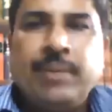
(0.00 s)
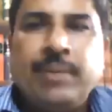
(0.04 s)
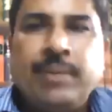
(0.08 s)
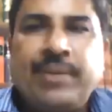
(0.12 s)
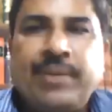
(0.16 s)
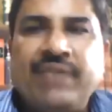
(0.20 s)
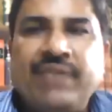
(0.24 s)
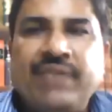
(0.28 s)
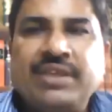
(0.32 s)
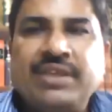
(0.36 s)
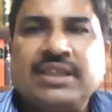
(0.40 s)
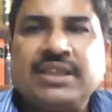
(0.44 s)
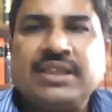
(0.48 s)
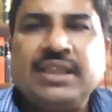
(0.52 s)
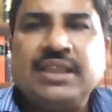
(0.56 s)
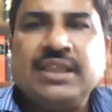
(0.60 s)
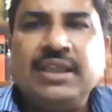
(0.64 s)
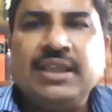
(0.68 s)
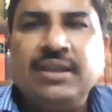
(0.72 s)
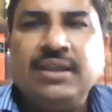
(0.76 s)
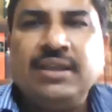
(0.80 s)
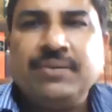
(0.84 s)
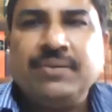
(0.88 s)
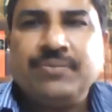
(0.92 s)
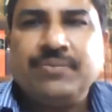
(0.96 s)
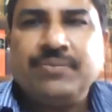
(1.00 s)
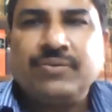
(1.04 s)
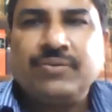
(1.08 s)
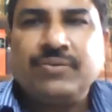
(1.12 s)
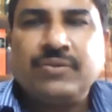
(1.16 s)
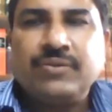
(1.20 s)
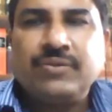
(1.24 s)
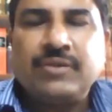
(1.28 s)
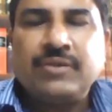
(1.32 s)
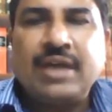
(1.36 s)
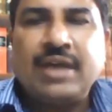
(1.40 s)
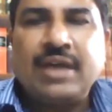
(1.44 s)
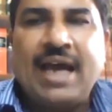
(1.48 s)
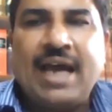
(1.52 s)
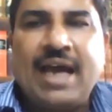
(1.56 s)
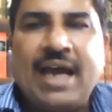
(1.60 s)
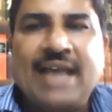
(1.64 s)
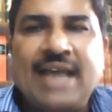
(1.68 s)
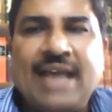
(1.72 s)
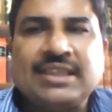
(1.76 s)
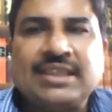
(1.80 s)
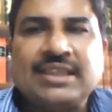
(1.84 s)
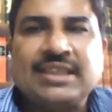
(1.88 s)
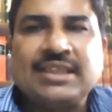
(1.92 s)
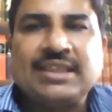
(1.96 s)
Privacy,
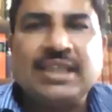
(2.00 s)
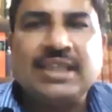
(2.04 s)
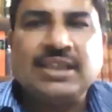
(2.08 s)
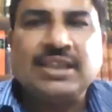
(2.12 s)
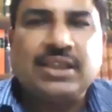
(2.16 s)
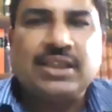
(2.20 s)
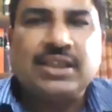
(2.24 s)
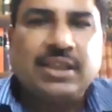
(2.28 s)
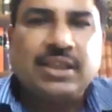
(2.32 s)
as such,